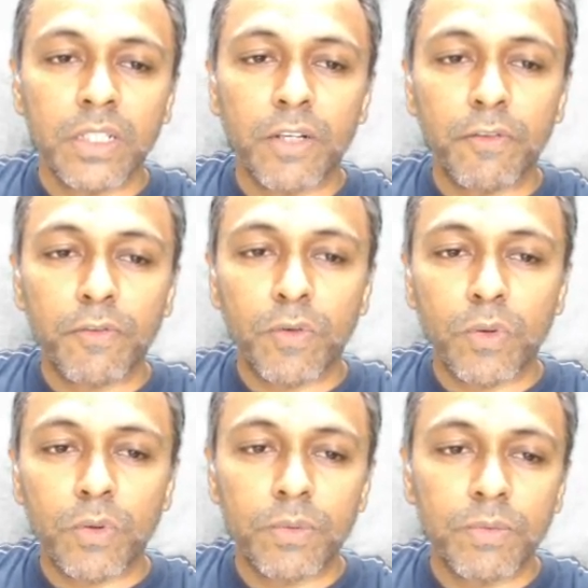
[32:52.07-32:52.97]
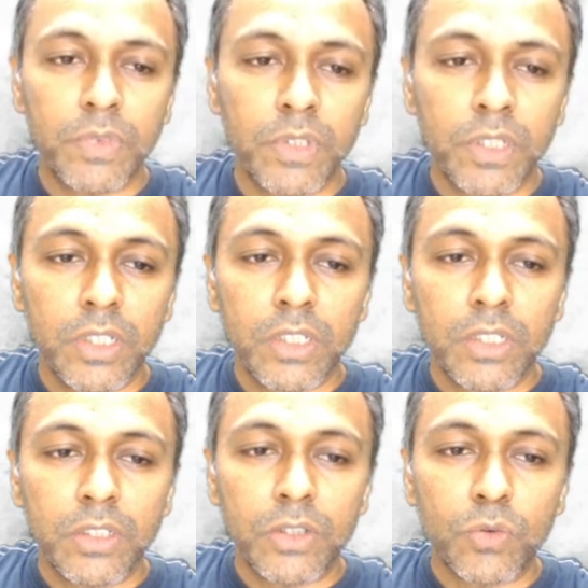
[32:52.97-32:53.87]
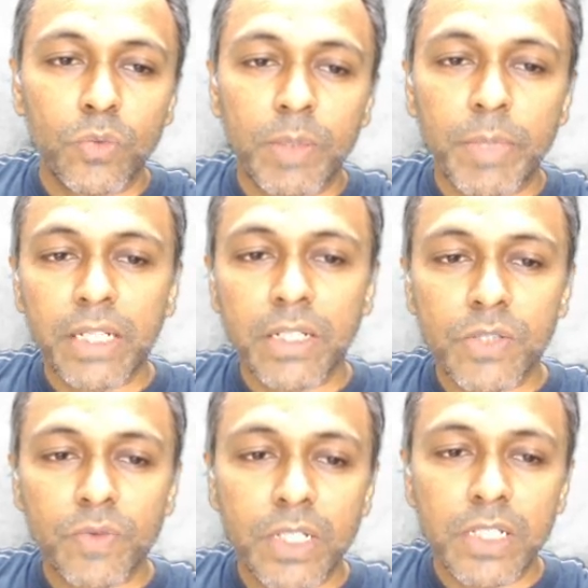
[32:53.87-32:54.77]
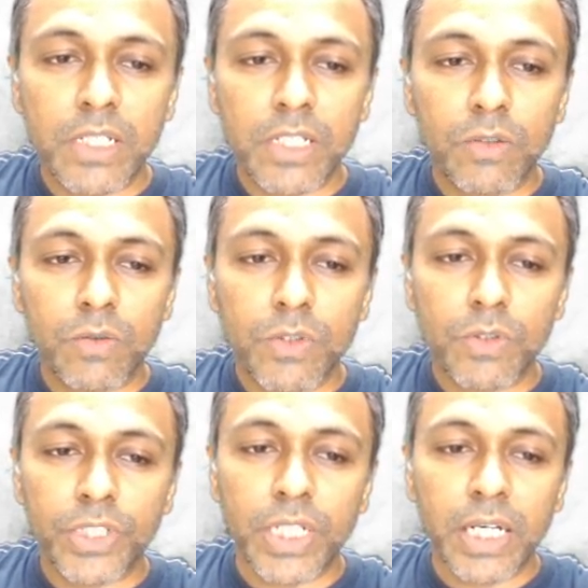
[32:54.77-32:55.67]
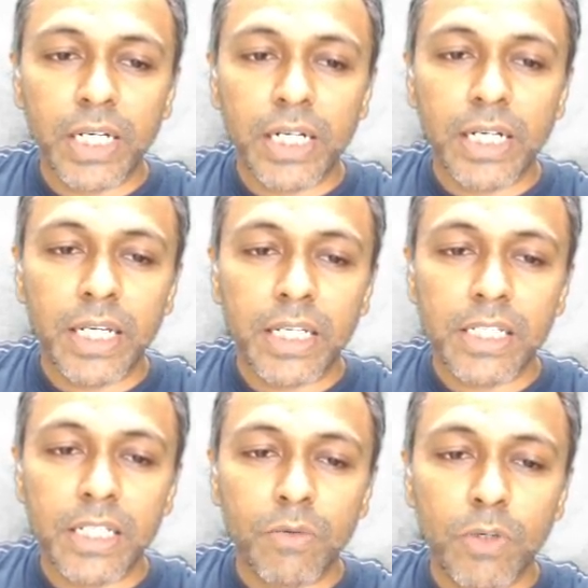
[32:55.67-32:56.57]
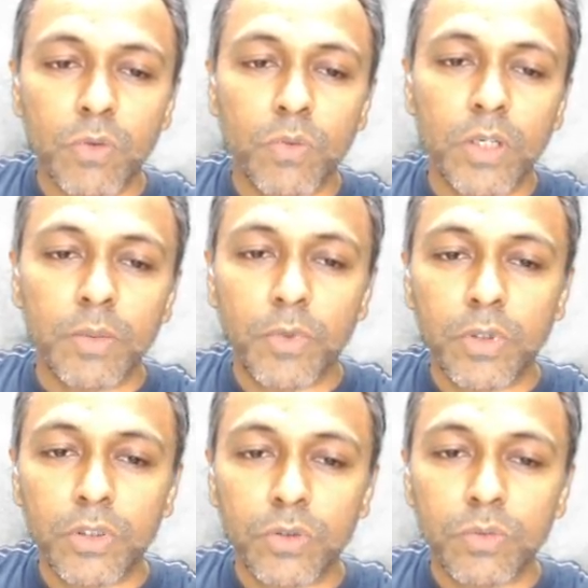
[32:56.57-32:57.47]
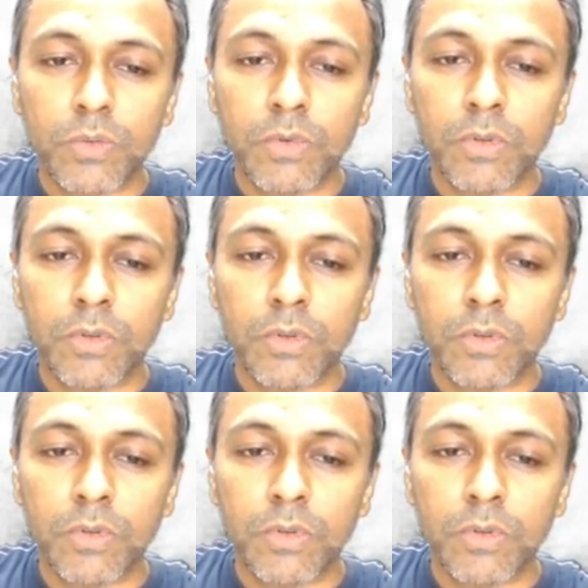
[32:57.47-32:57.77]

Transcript: Therefore 2a minus 1 is 0. So shall I write a is equal to 1 upon 2